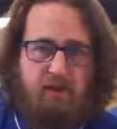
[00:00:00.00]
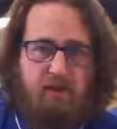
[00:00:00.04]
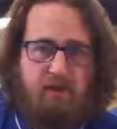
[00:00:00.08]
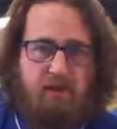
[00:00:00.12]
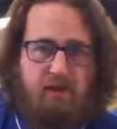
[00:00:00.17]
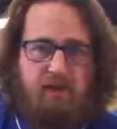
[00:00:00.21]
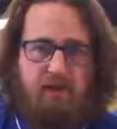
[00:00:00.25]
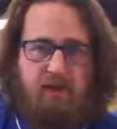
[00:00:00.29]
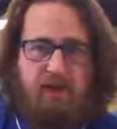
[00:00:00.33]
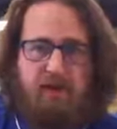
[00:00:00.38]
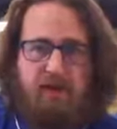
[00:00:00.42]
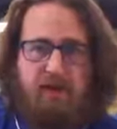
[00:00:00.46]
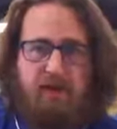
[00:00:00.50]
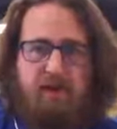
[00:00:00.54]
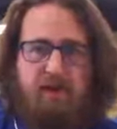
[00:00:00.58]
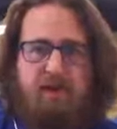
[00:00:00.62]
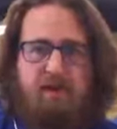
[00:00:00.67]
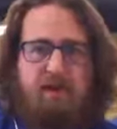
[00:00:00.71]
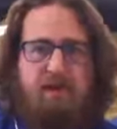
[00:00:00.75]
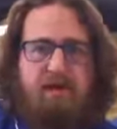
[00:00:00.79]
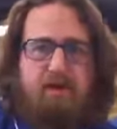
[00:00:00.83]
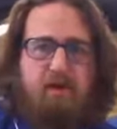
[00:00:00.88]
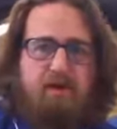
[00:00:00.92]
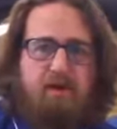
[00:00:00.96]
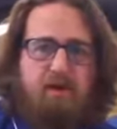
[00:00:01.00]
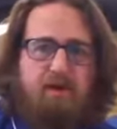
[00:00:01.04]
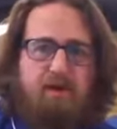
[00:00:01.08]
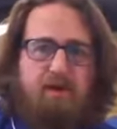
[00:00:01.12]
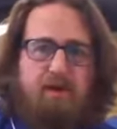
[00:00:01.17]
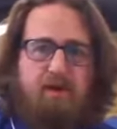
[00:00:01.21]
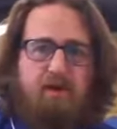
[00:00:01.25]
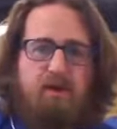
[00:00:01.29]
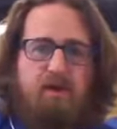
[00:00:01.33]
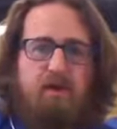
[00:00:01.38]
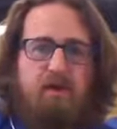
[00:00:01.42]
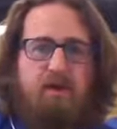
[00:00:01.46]
So that
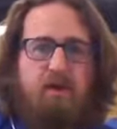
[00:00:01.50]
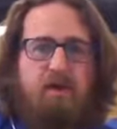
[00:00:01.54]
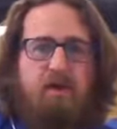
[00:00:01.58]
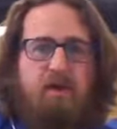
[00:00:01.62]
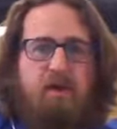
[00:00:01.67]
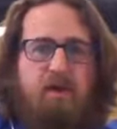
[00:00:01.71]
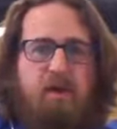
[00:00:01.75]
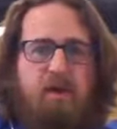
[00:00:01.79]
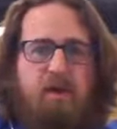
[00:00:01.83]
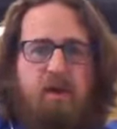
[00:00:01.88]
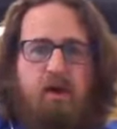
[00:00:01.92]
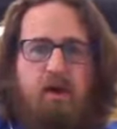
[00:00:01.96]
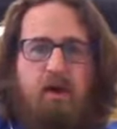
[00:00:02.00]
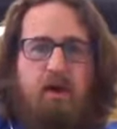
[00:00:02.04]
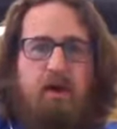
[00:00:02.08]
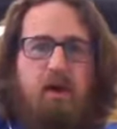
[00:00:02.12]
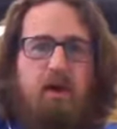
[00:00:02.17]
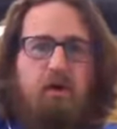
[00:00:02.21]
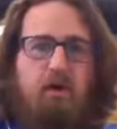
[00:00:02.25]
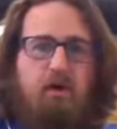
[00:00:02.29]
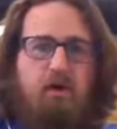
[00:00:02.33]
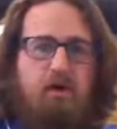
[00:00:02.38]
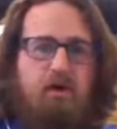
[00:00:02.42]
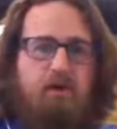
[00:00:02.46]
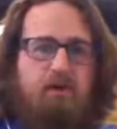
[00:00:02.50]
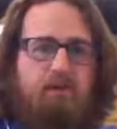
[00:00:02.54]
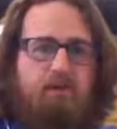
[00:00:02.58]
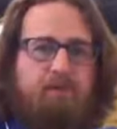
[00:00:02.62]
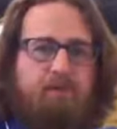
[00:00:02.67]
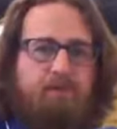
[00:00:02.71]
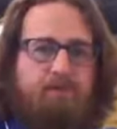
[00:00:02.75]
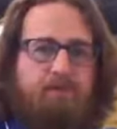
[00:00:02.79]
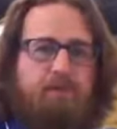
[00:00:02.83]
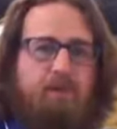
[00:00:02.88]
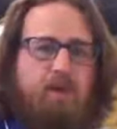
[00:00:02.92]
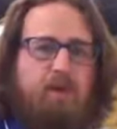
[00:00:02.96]

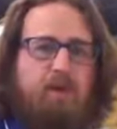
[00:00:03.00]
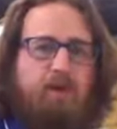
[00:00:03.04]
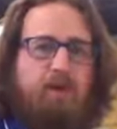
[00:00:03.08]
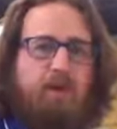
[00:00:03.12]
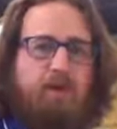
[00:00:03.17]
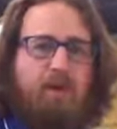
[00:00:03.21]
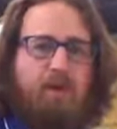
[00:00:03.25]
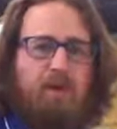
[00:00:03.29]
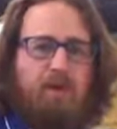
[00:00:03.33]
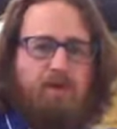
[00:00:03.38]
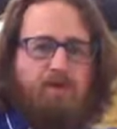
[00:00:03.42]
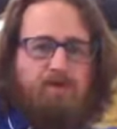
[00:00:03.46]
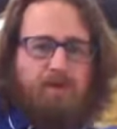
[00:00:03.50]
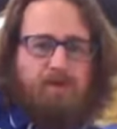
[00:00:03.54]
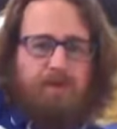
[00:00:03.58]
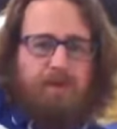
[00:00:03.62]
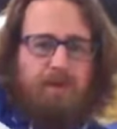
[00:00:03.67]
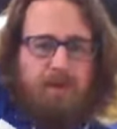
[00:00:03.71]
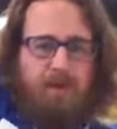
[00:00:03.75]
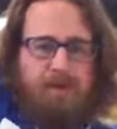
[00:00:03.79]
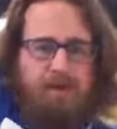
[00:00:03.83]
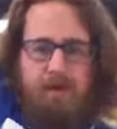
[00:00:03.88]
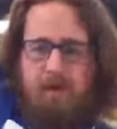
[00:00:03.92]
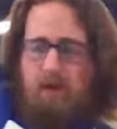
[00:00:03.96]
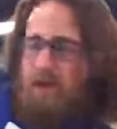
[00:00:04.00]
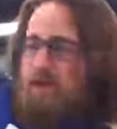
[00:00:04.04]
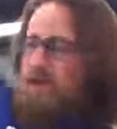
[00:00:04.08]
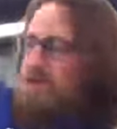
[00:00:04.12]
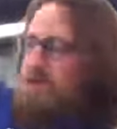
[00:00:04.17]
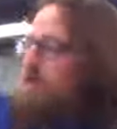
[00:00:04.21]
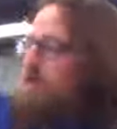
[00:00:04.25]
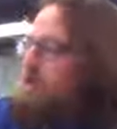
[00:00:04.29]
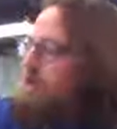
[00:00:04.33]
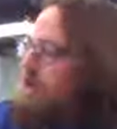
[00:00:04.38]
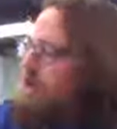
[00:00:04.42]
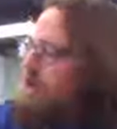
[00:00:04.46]
arm going up,
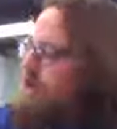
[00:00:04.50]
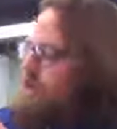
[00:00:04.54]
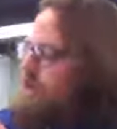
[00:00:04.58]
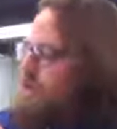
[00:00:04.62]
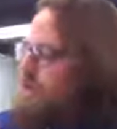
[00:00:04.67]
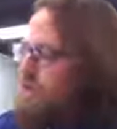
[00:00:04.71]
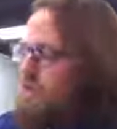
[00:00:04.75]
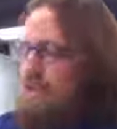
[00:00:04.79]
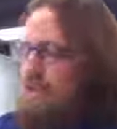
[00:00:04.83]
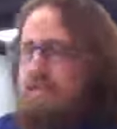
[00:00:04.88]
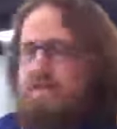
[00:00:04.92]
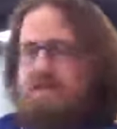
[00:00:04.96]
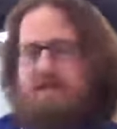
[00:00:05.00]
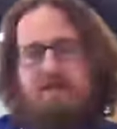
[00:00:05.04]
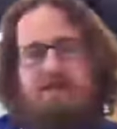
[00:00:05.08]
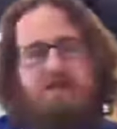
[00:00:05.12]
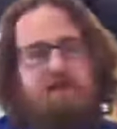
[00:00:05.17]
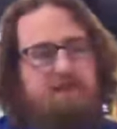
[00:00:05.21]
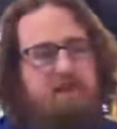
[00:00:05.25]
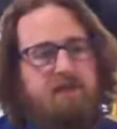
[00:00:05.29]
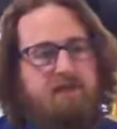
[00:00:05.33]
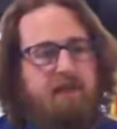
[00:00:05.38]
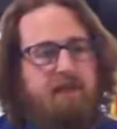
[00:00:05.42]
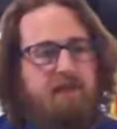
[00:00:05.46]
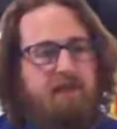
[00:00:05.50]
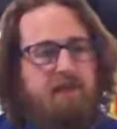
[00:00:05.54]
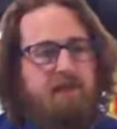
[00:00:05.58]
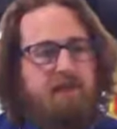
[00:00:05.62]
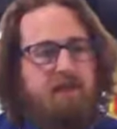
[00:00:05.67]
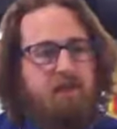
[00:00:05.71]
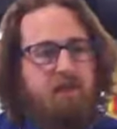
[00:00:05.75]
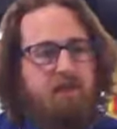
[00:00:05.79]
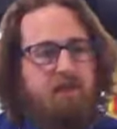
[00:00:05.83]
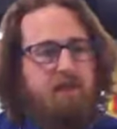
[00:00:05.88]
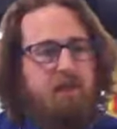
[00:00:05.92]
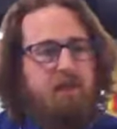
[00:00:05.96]
just
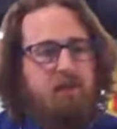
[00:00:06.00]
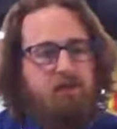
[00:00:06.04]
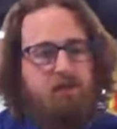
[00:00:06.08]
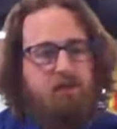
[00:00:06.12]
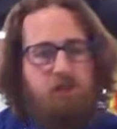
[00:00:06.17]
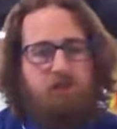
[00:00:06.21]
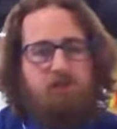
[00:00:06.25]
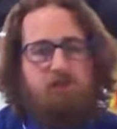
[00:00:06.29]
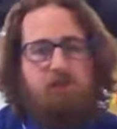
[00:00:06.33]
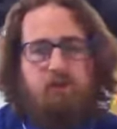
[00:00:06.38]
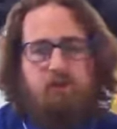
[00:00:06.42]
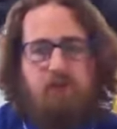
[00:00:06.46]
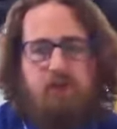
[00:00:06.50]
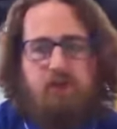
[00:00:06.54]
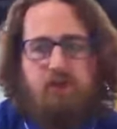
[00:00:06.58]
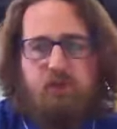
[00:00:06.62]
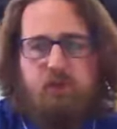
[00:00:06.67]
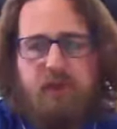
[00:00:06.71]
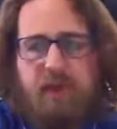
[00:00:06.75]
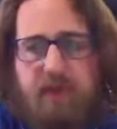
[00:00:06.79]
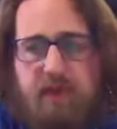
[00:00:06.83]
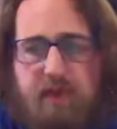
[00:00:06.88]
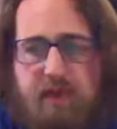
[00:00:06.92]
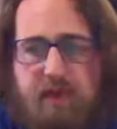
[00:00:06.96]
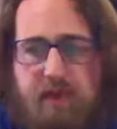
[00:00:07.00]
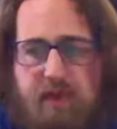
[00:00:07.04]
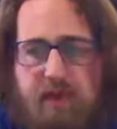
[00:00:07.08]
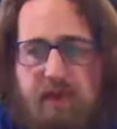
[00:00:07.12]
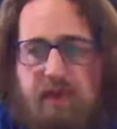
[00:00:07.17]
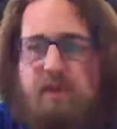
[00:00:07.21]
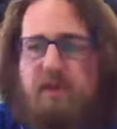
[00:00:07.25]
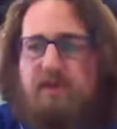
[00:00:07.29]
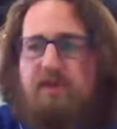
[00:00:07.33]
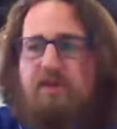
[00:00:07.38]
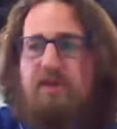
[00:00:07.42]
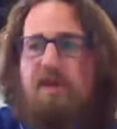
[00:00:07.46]
that glenohumeral joint,
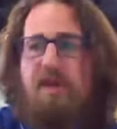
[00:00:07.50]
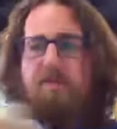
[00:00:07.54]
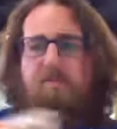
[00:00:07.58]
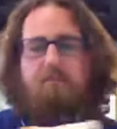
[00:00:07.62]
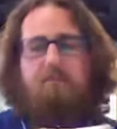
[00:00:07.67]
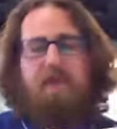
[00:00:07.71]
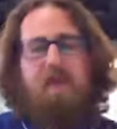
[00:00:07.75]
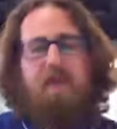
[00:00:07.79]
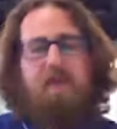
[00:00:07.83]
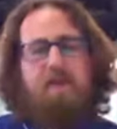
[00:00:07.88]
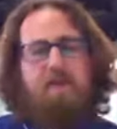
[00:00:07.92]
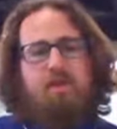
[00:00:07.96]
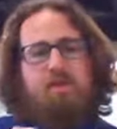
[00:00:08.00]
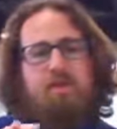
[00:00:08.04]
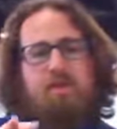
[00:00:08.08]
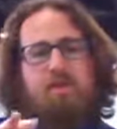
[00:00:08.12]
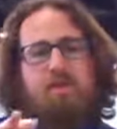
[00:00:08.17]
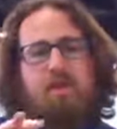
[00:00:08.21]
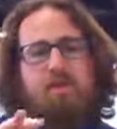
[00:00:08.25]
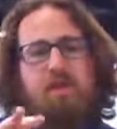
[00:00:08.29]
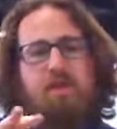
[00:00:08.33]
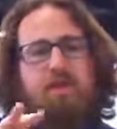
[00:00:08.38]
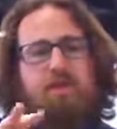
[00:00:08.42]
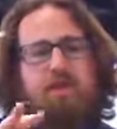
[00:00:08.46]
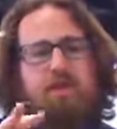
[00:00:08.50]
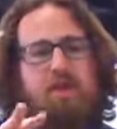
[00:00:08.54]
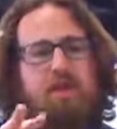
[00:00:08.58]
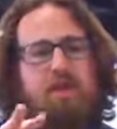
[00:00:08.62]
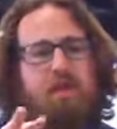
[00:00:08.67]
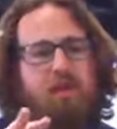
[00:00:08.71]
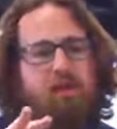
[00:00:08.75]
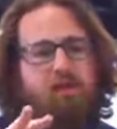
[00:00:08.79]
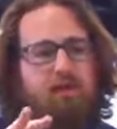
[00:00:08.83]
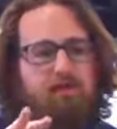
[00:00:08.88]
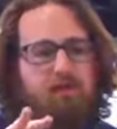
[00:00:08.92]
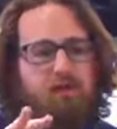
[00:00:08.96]
that main joint that we
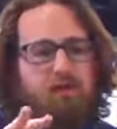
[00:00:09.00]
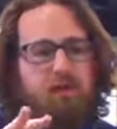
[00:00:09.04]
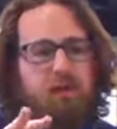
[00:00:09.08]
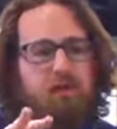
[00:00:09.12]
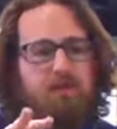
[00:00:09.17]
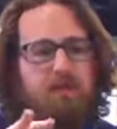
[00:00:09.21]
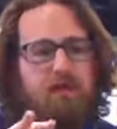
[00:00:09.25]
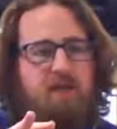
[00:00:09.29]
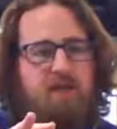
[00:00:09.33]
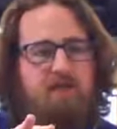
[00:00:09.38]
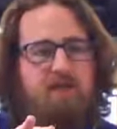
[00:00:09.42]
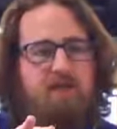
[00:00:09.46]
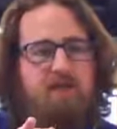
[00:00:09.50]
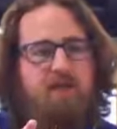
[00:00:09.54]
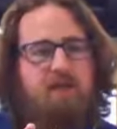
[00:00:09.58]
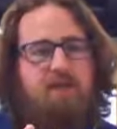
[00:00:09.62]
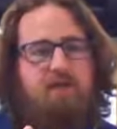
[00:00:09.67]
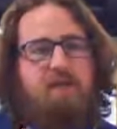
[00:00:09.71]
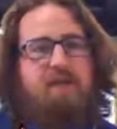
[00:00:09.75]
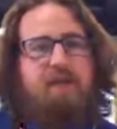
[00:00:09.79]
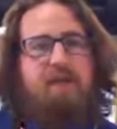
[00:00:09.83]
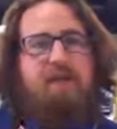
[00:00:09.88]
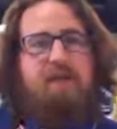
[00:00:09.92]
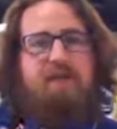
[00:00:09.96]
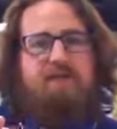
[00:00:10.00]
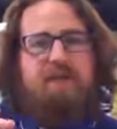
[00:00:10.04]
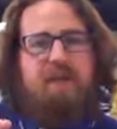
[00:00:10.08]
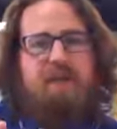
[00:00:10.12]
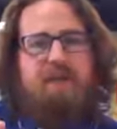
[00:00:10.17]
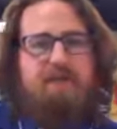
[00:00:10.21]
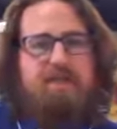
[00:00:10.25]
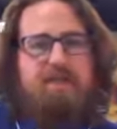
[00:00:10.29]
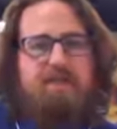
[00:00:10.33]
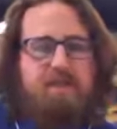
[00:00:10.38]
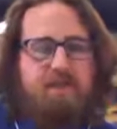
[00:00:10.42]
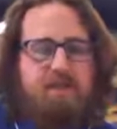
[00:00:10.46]
first talked about,
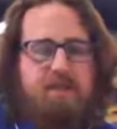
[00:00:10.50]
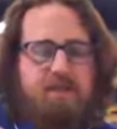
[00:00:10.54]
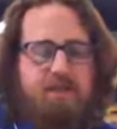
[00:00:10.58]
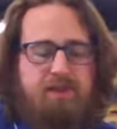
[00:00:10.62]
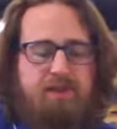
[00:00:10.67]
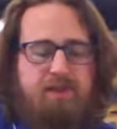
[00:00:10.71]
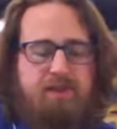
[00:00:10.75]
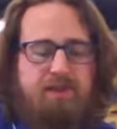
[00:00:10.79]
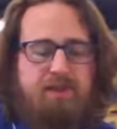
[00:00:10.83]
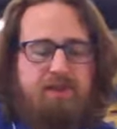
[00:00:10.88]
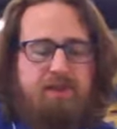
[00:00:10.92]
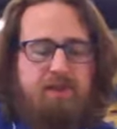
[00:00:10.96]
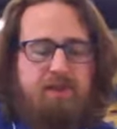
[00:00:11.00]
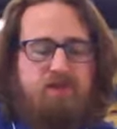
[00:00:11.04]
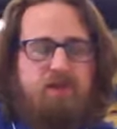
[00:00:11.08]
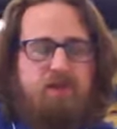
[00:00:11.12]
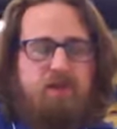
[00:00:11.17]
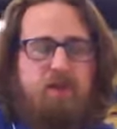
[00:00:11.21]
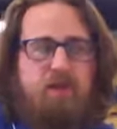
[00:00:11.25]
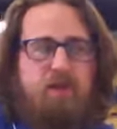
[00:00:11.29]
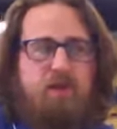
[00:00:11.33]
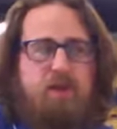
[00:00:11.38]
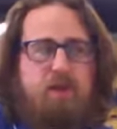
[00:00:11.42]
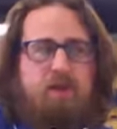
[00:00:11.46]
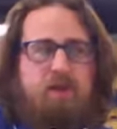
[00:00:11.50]
that's going to do